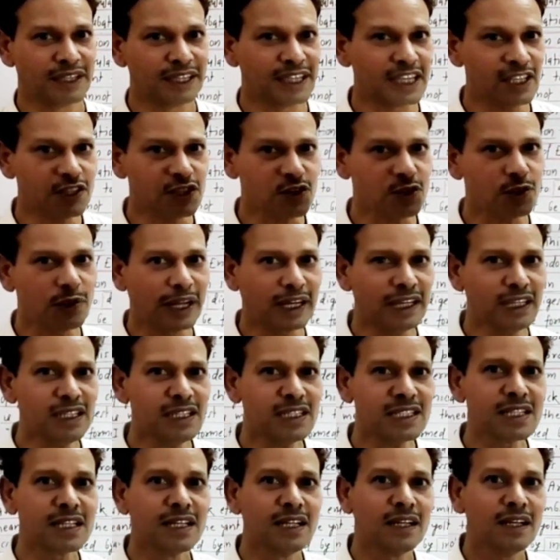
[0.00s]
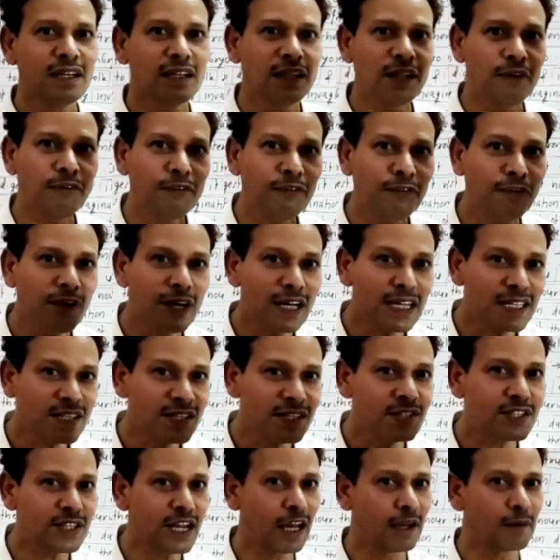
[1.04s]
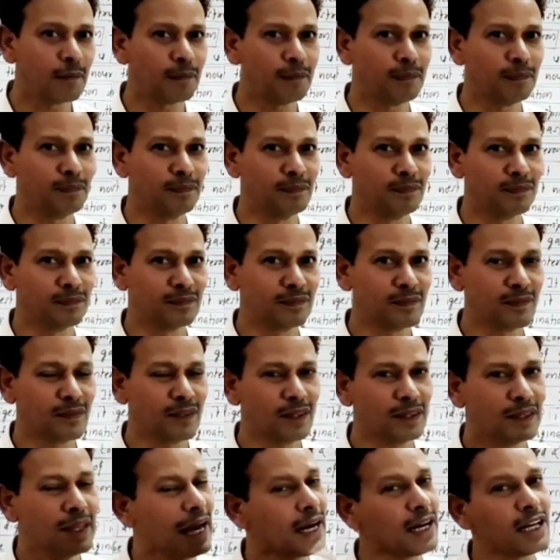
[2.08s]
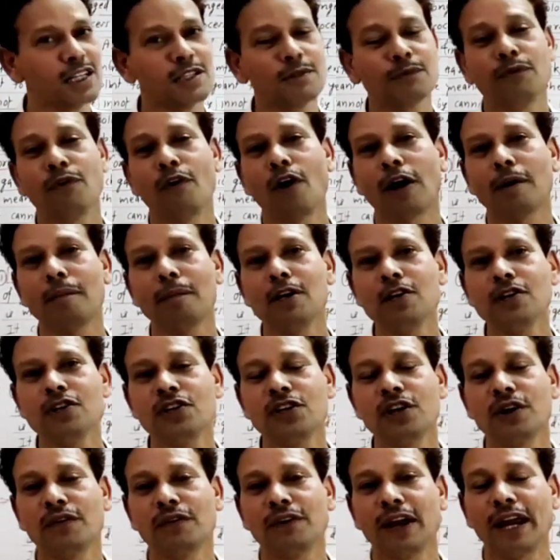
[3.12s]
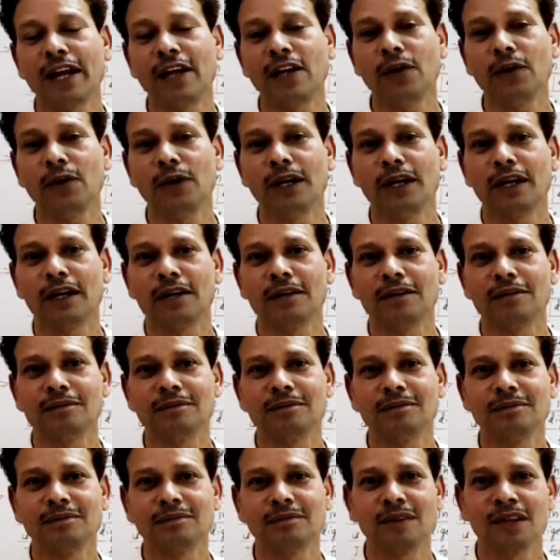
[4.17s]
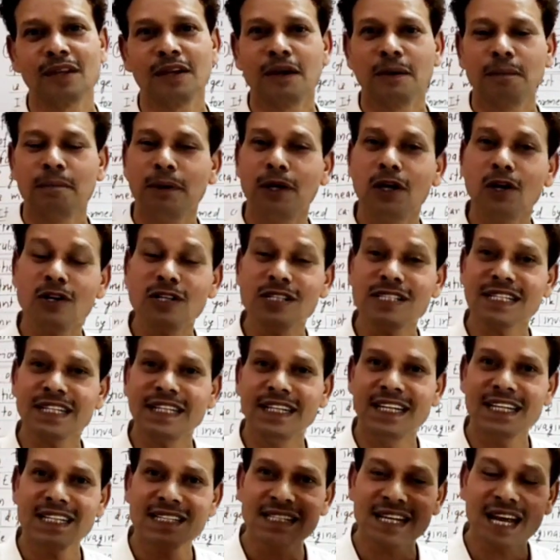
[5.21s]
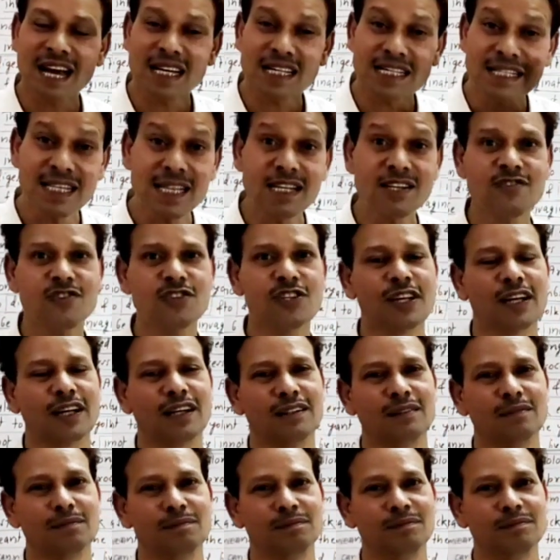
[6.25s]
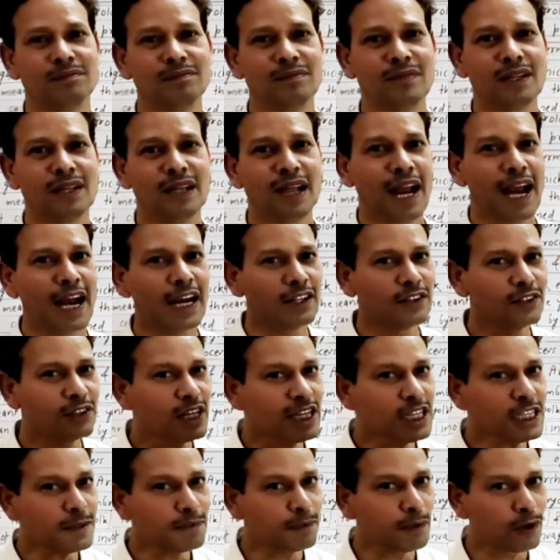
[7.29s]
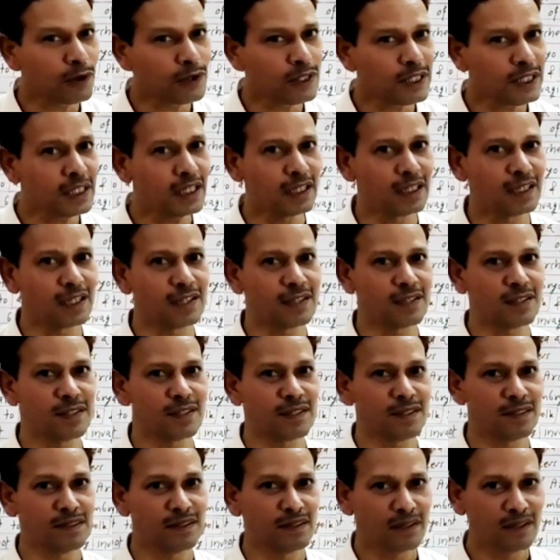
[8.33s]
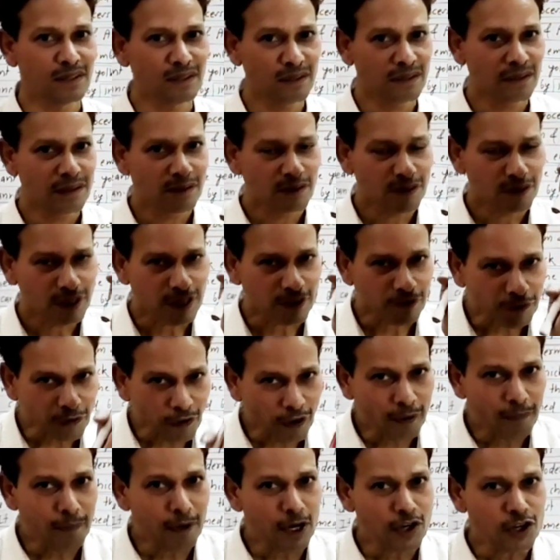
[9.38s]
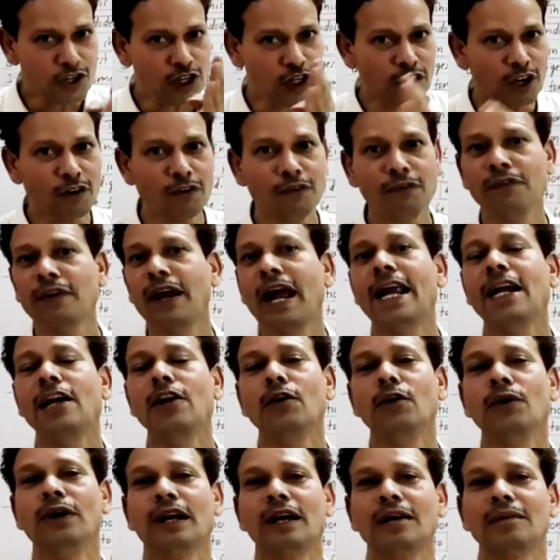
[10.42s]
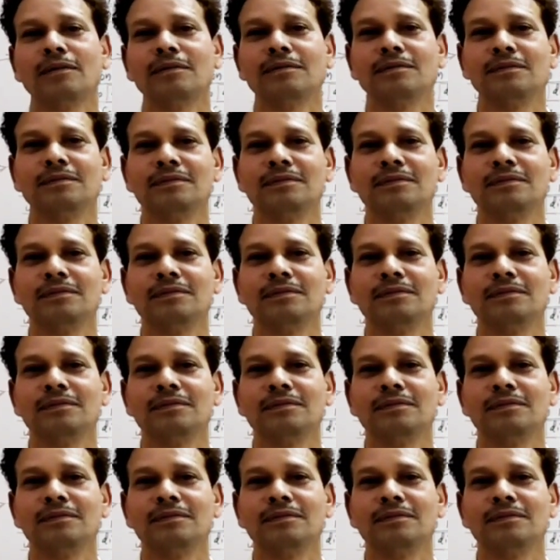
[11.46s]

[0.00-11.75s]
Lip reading: Dear students, the first step, that is formation of endoderm, because it is essential. And this process, the formation of endoderm,